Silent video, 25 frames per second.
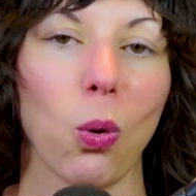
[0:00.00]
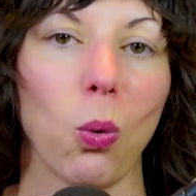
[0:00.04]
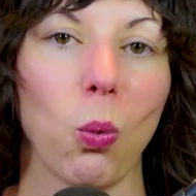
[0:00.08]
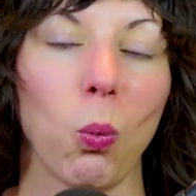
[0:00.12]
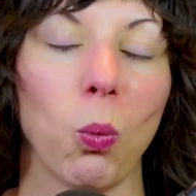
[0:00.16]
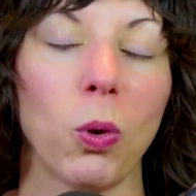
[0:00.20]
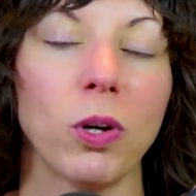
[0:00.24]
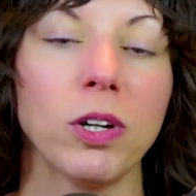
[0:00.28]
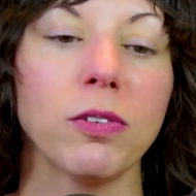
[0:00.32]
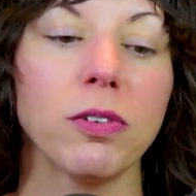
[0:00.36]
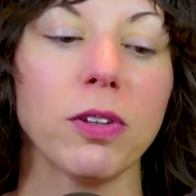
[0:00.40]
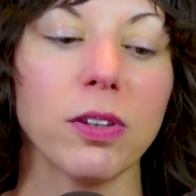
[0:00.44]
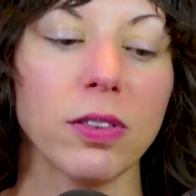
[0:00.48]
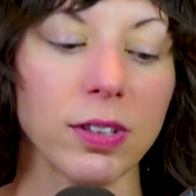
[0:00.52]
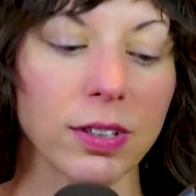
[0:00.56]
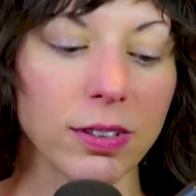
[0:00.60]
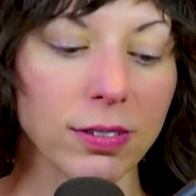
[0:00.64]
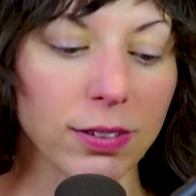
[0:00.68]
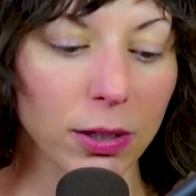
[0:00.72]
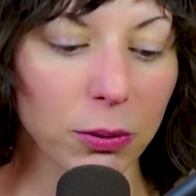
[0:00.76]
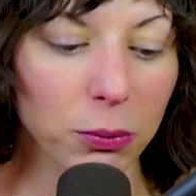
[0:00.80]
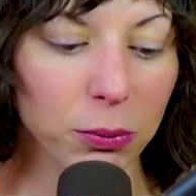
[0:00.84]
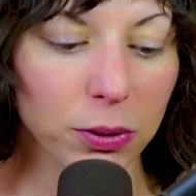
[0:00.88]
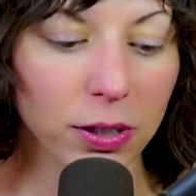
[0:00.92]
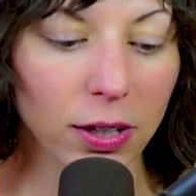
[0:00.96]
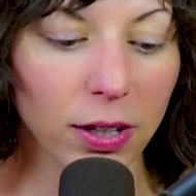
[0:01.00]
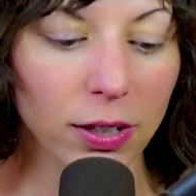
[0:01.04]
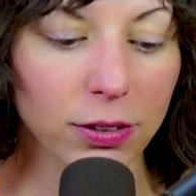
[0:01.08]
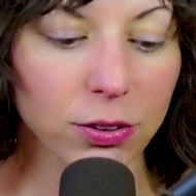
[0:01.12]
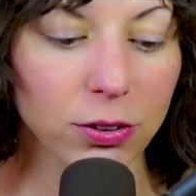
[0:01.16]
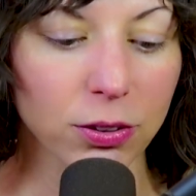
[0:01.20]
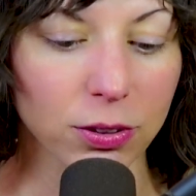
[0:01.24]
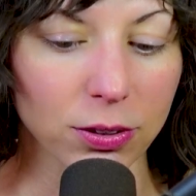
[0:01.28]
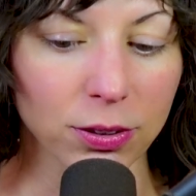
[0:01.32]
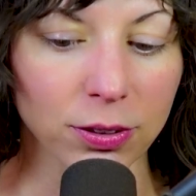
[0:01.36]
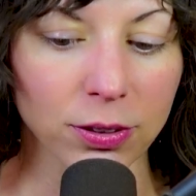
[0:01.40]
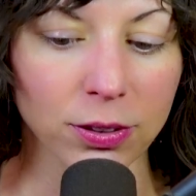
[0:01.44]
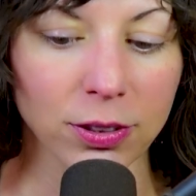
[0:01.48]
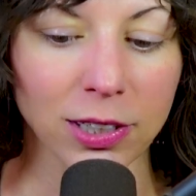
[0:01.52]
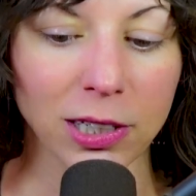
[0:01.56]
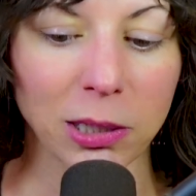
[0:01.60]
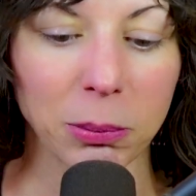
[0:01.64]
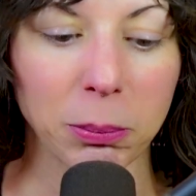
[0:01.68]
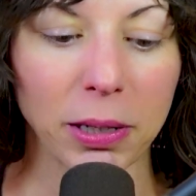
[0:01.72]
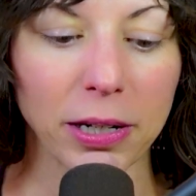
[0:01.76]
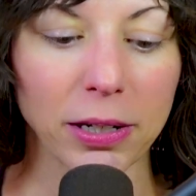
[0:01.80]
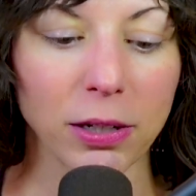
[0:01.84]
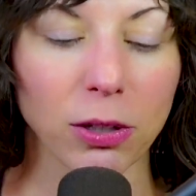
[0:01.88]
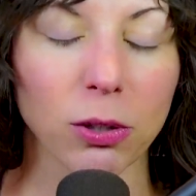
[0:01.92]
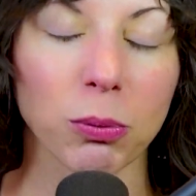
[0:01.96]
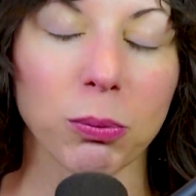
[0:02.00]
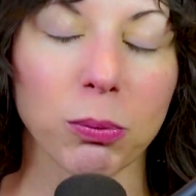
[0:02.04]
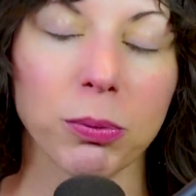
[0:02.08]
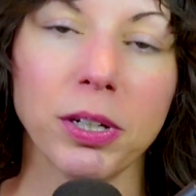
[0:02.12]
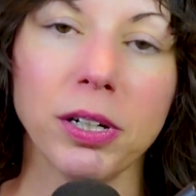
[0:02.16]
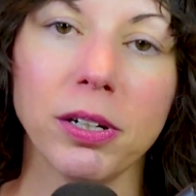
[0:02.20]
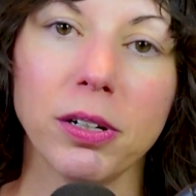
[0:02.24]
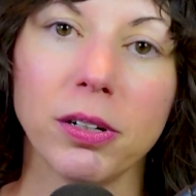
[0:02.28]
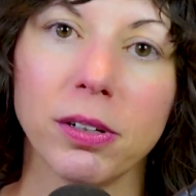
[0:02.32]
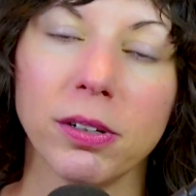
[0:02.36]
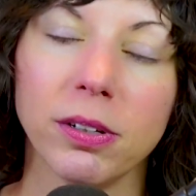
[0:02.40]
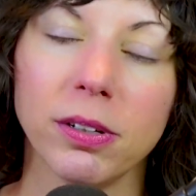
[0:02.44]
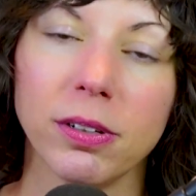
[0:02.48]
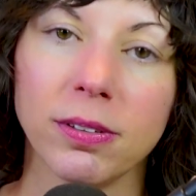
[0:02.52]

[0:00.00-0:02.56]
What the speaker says: One of the things I realized early in my career